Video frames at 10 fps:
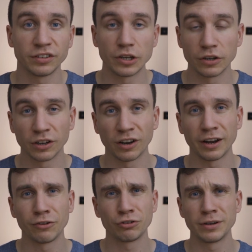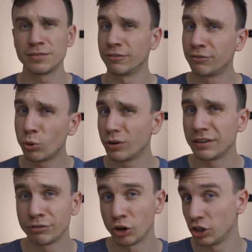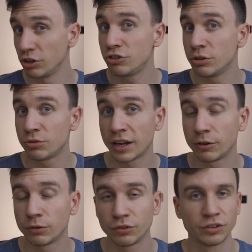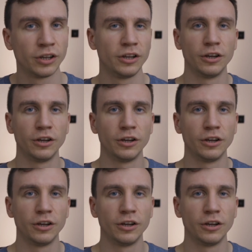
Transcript: So you could live stream to four different YouTube channels,